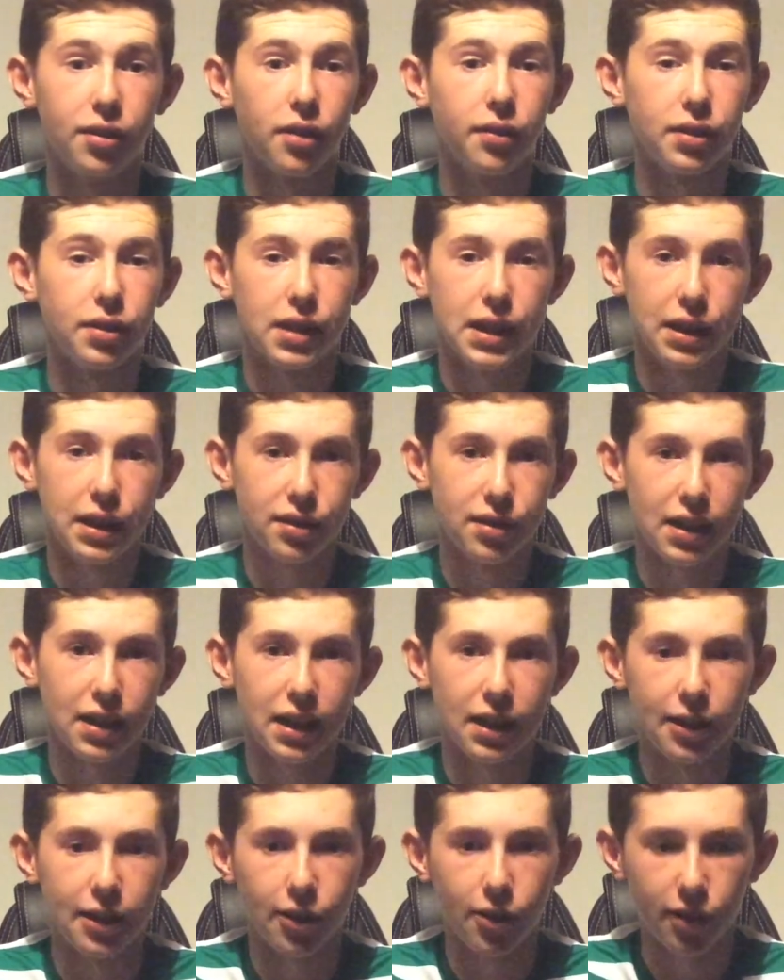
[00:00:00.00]
Obviously he's
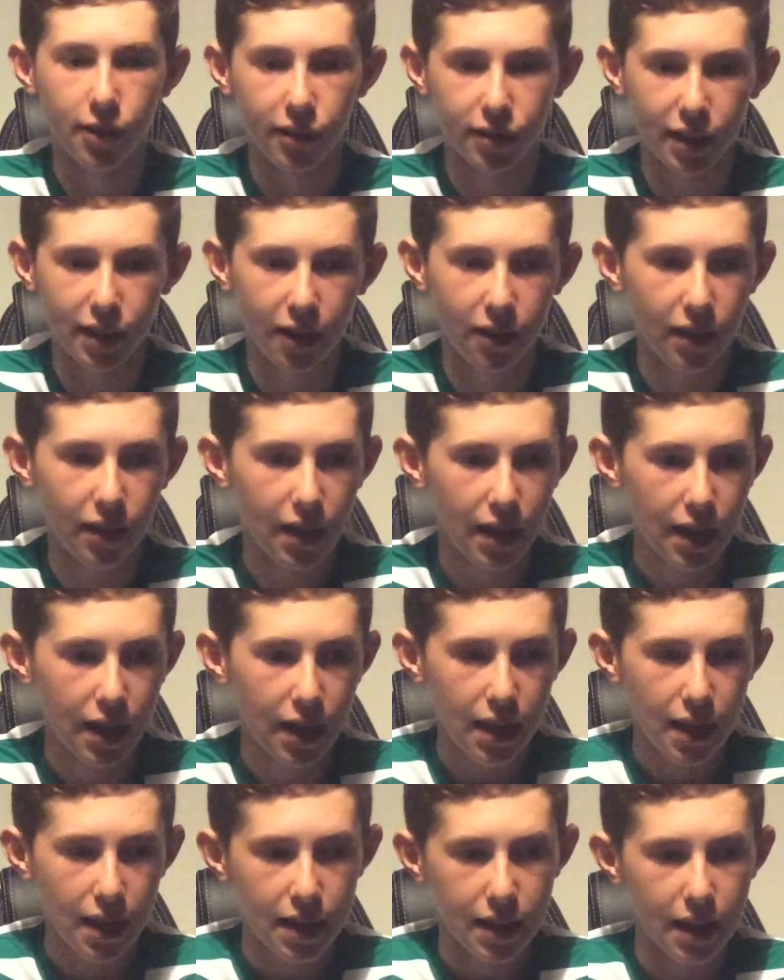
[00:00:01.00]
still young, so
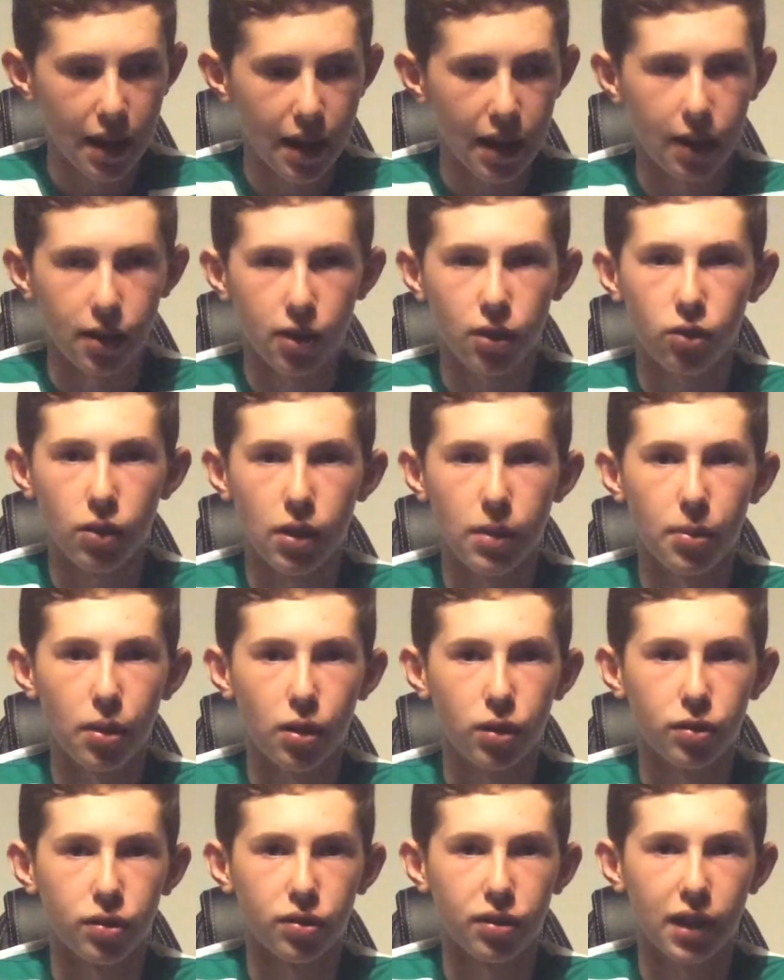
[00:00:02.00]
yeah, green
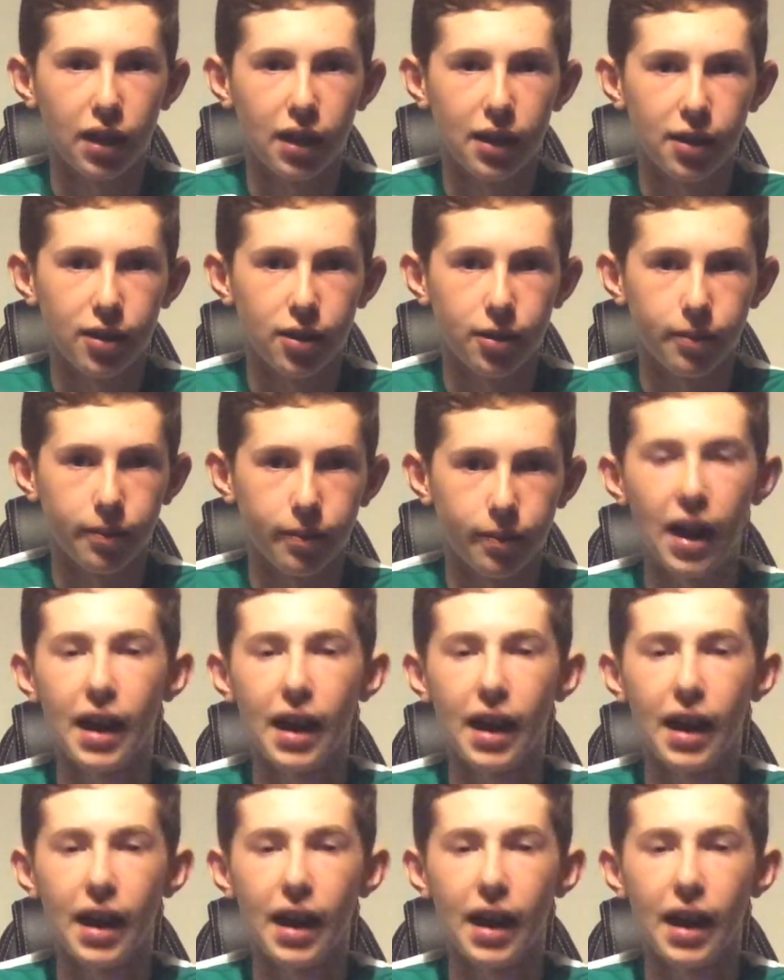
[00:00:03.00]
box for Scales.